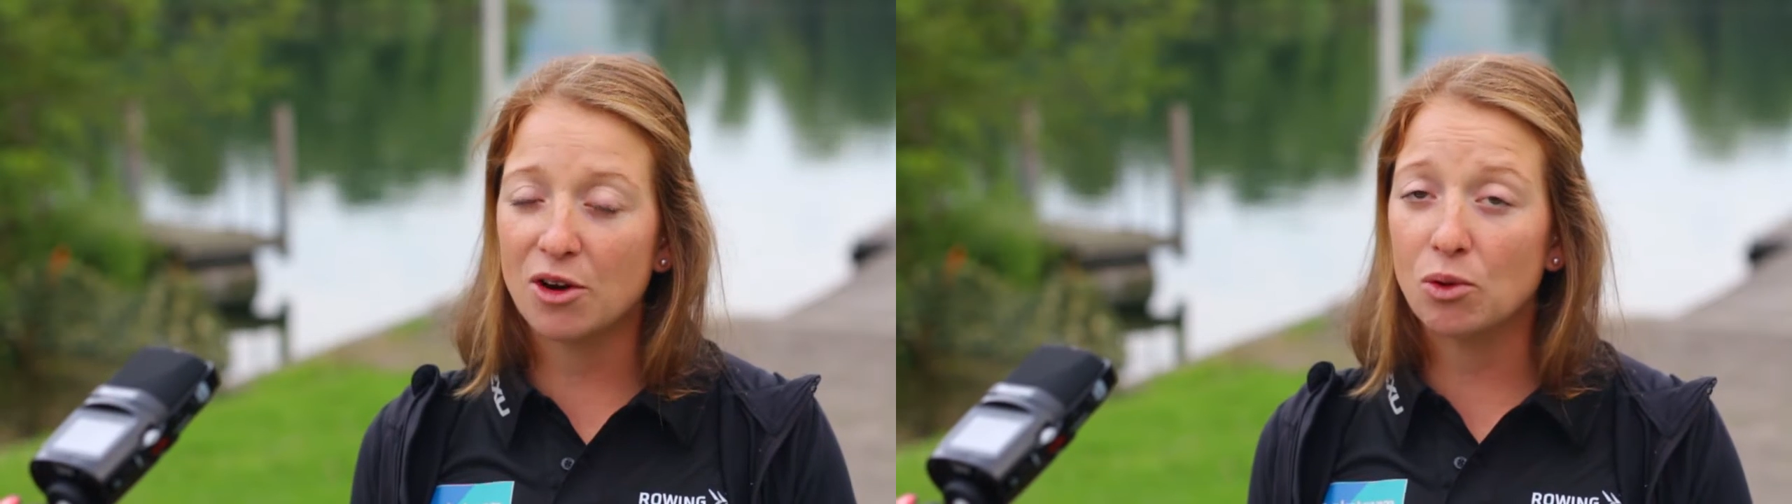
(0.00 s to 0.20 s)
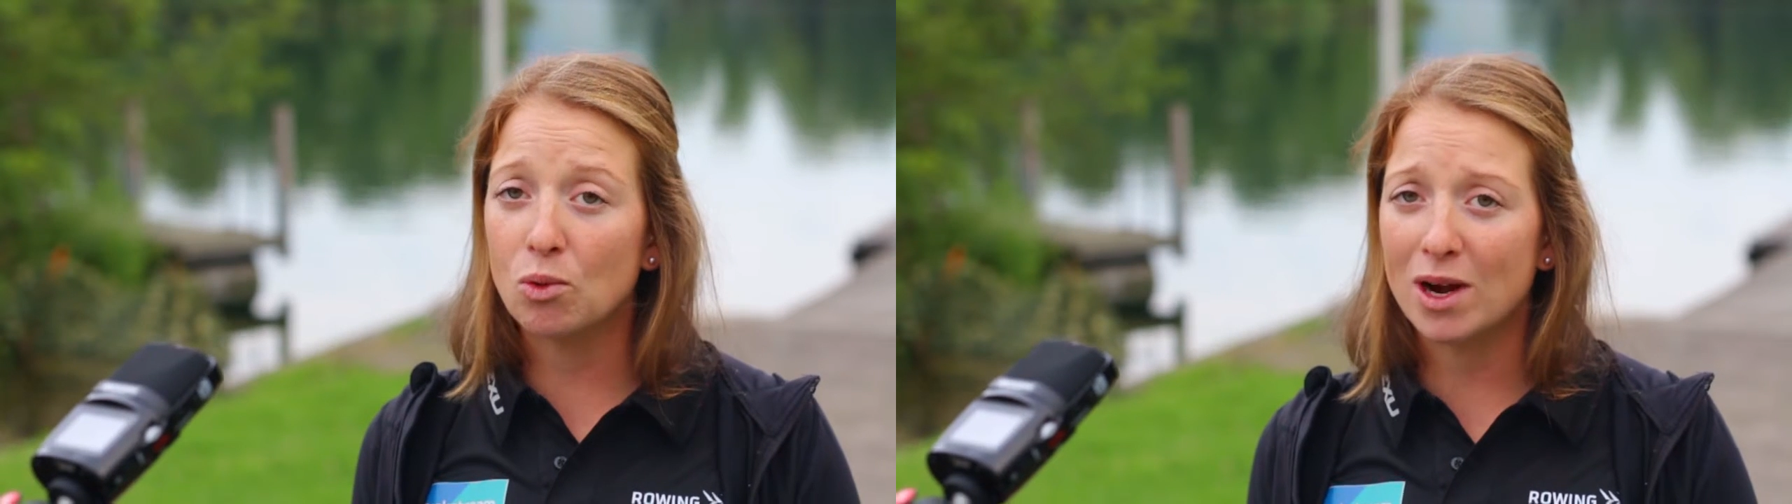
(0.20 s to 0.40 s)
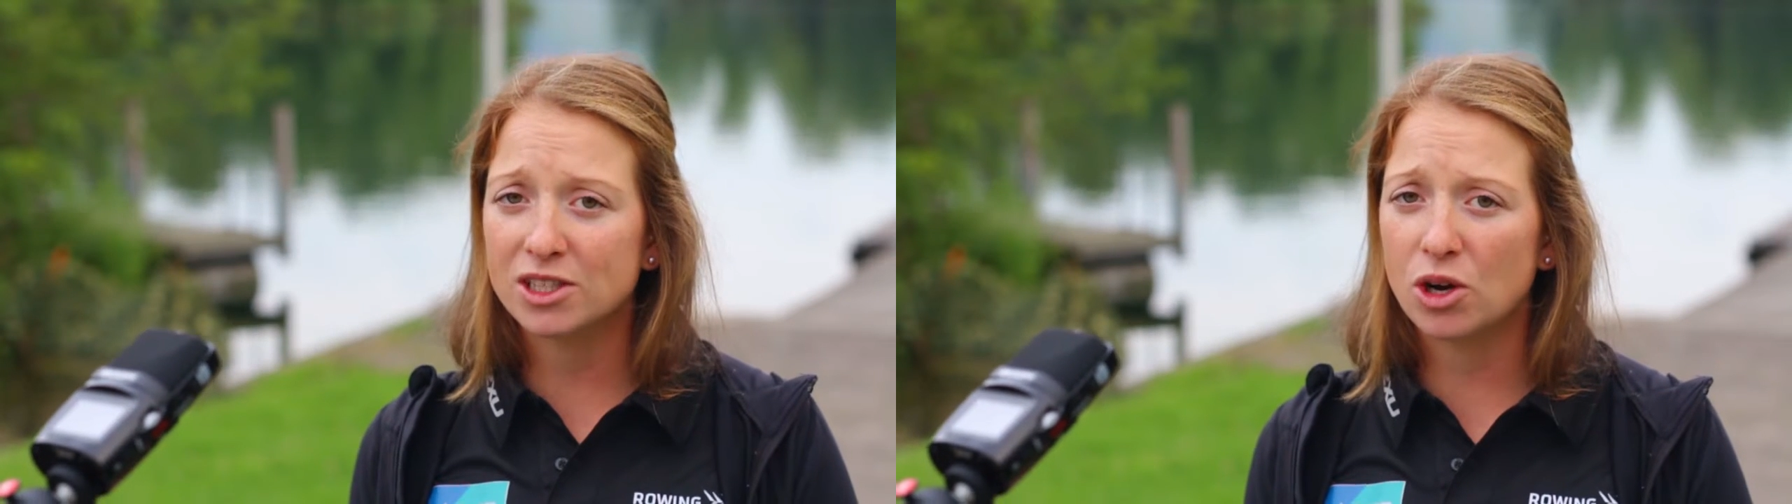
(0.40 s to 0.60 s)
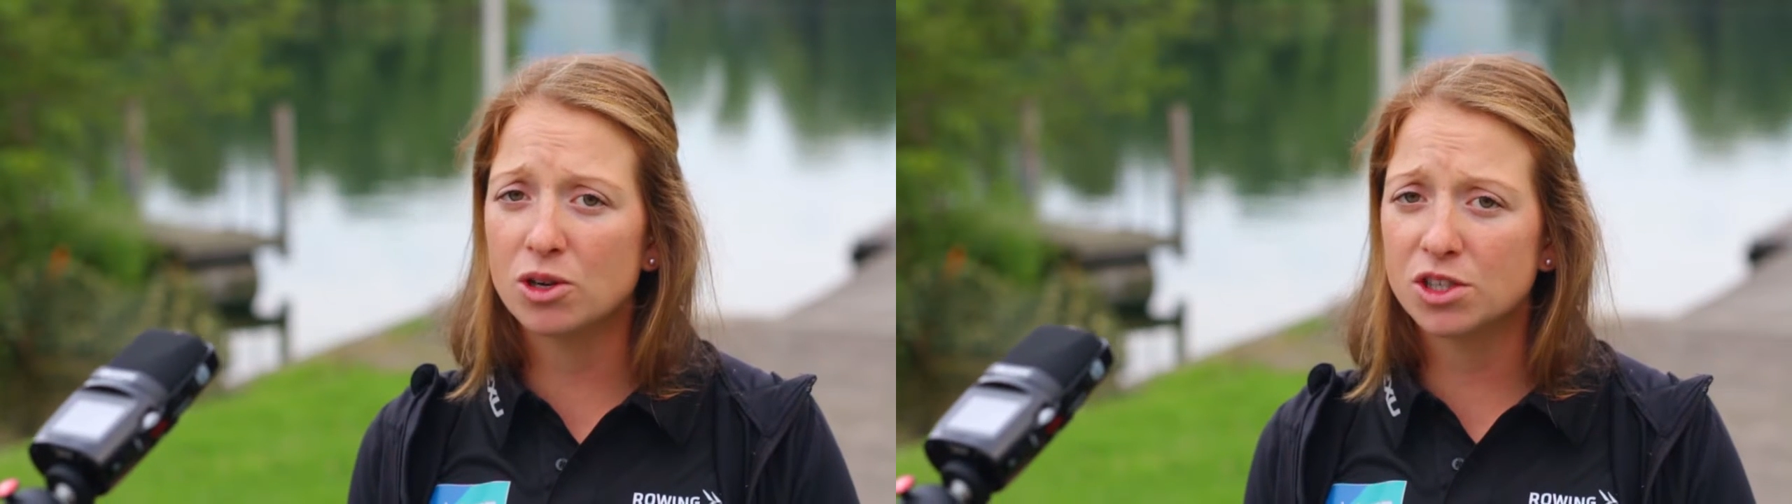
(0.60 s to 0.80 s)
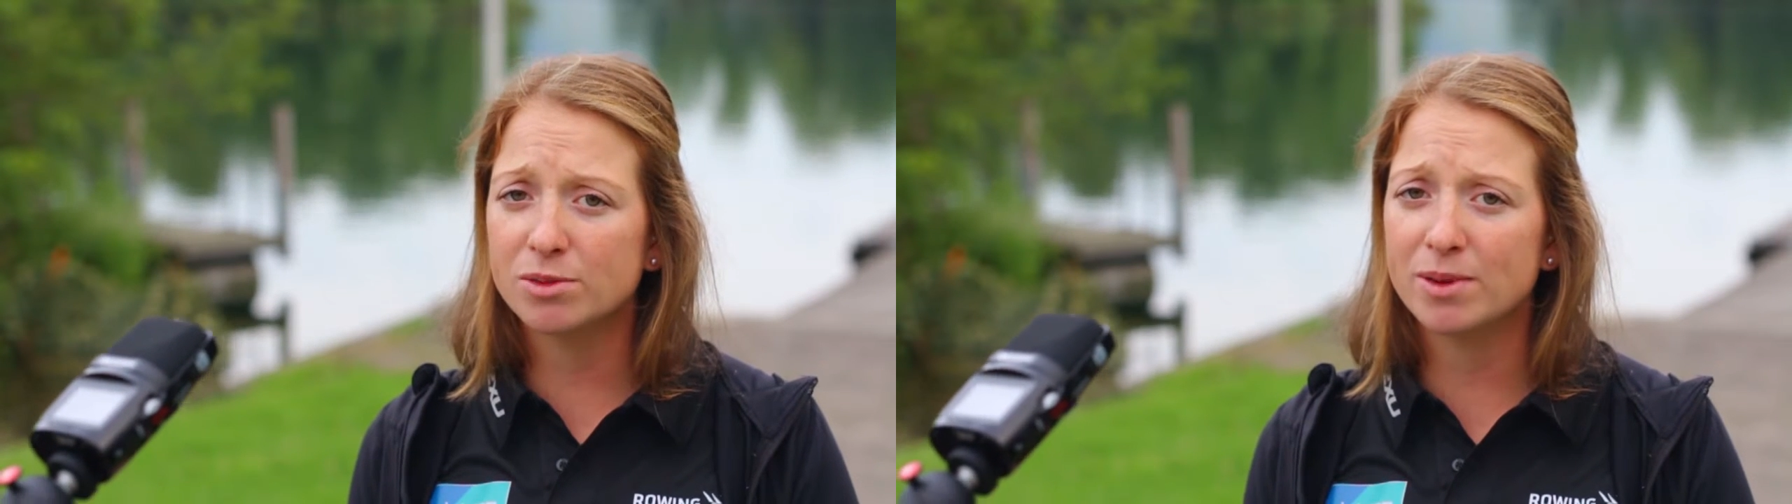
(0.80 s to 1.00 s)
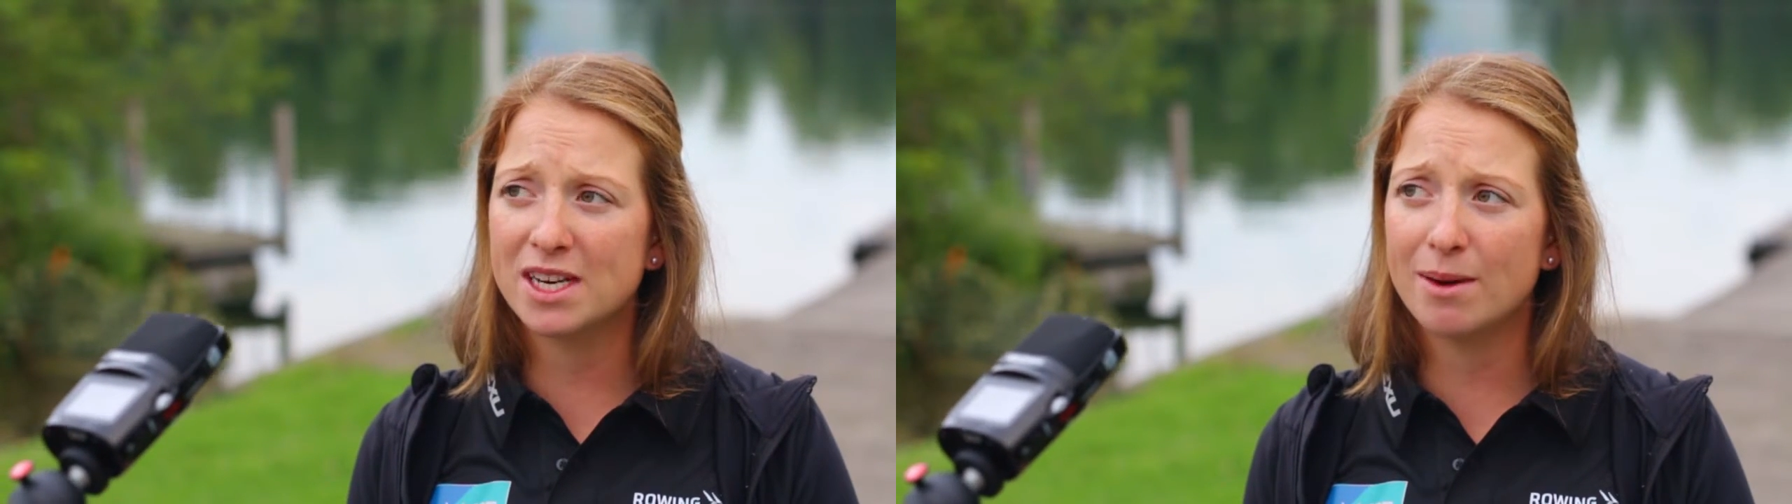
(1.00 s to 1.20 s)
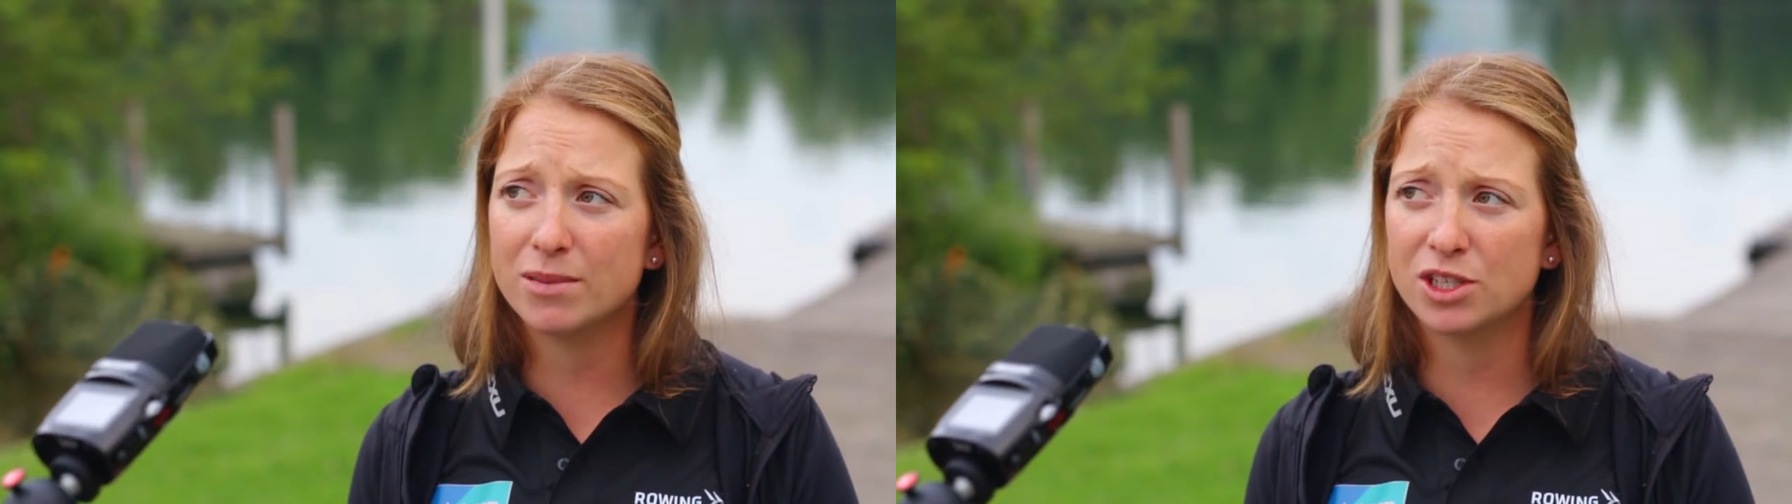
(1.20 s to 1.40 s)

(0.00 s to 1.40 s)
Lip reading: always coaches, but number